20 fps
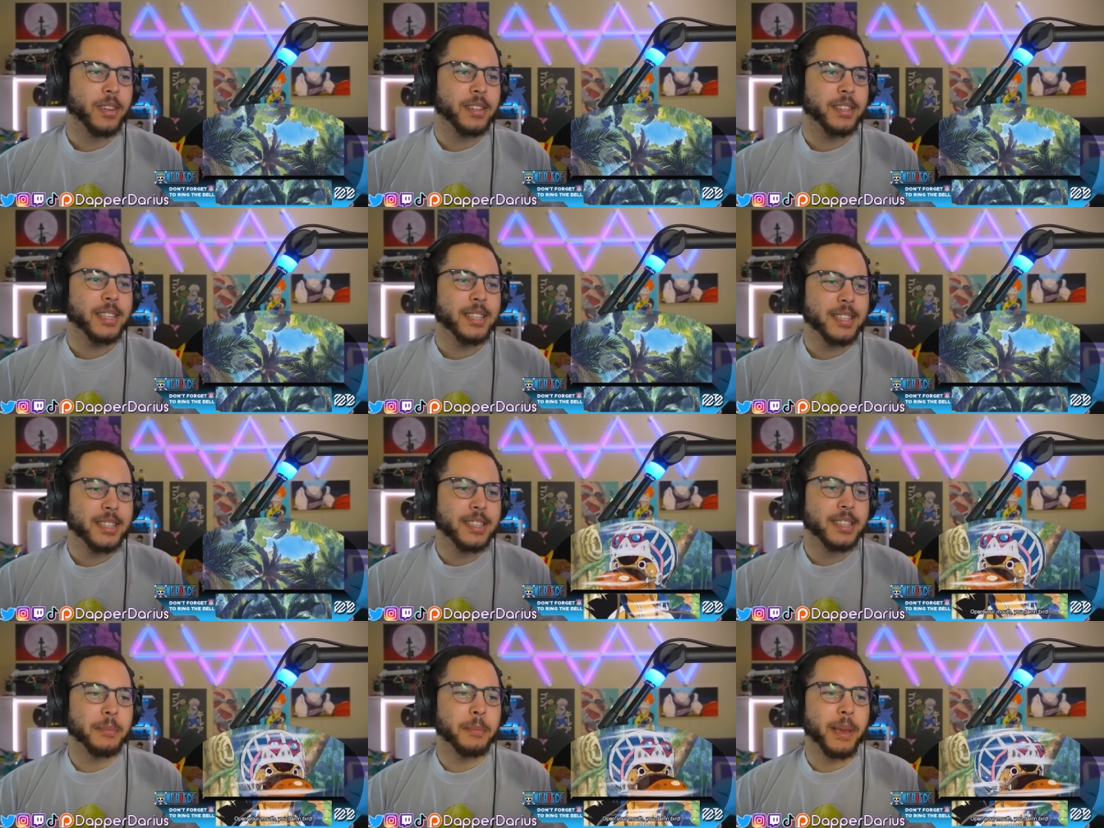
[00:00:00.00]
This is
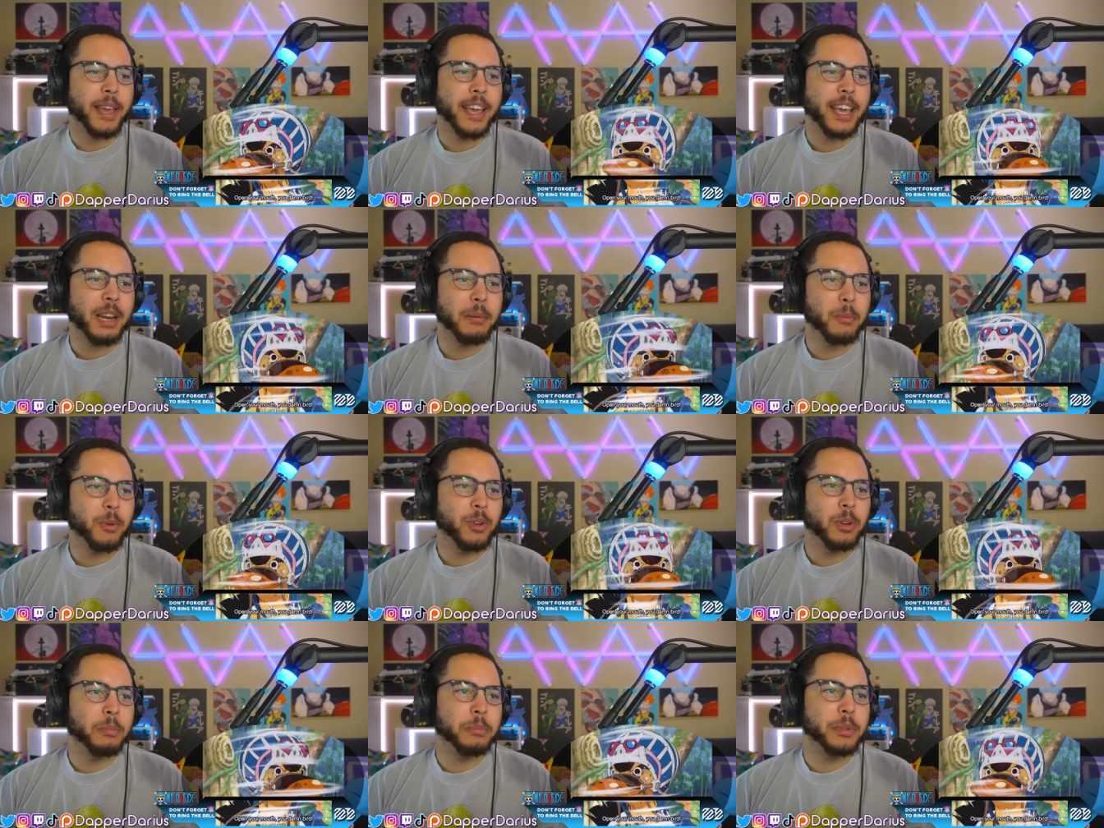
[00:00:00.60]
some
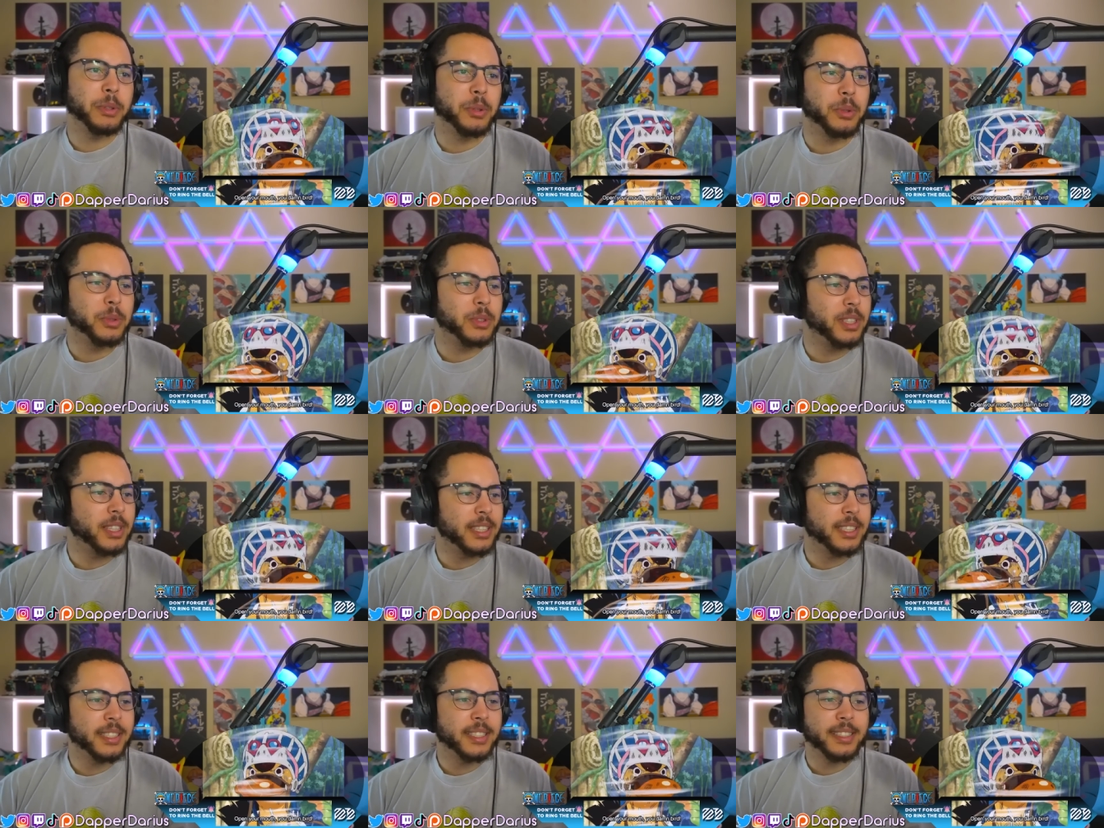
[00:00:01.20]
animal abuse, and
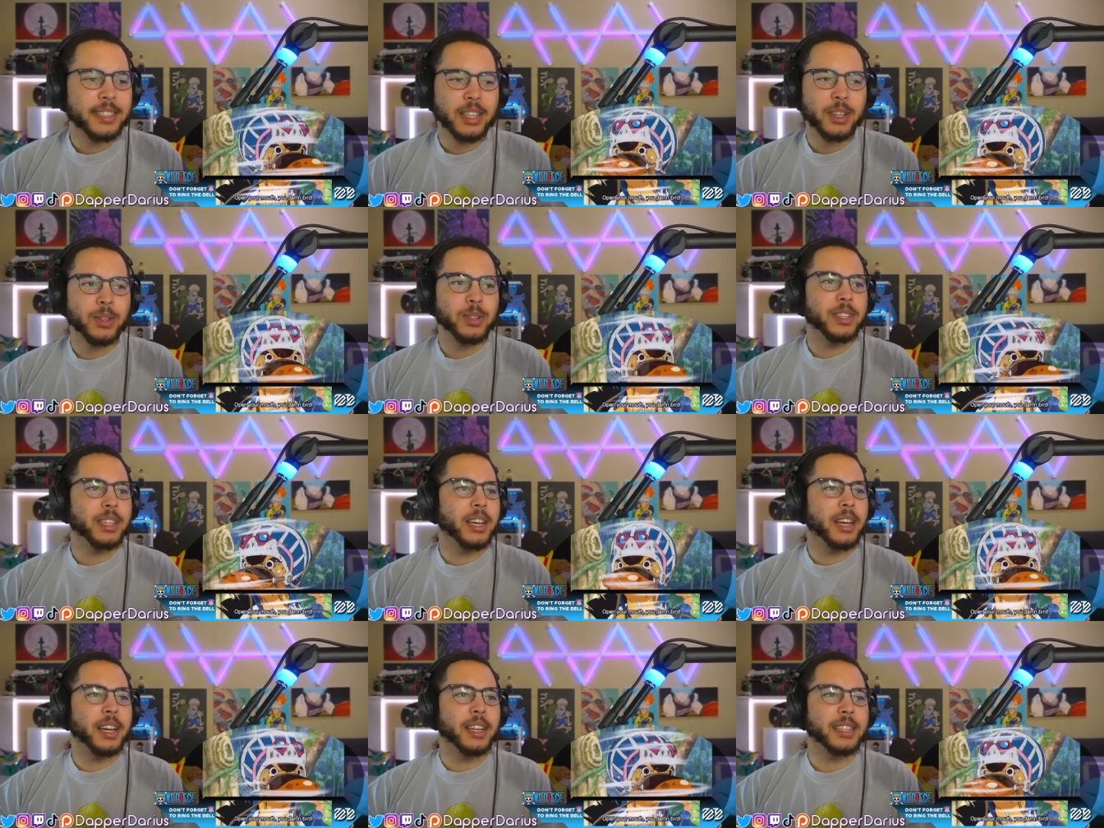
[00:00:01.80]
he's still
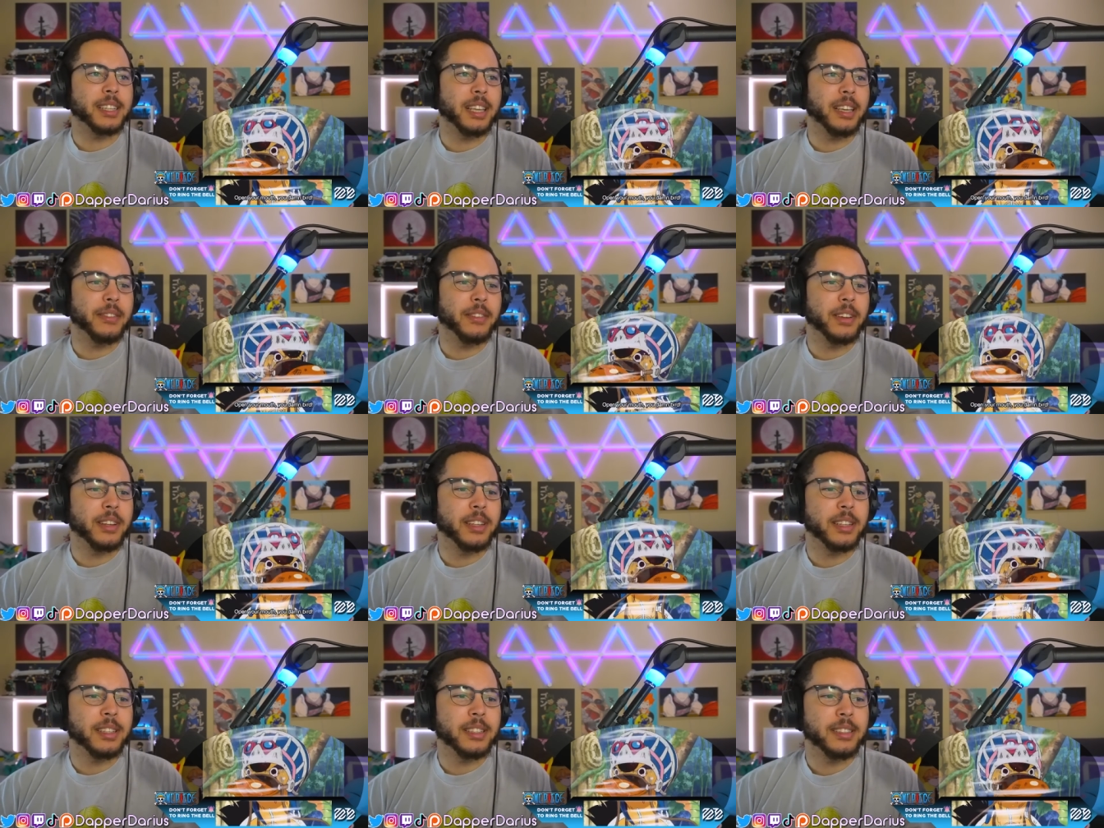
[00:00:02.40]
not giving
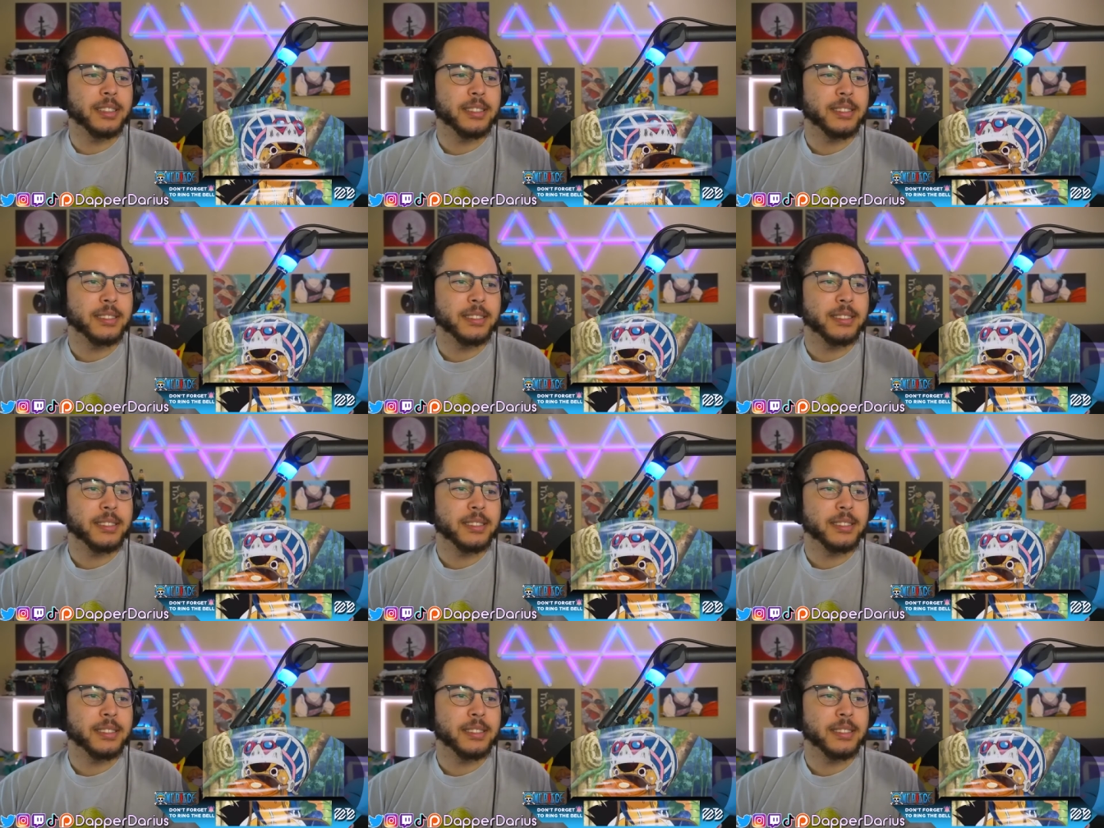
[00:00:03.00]
in.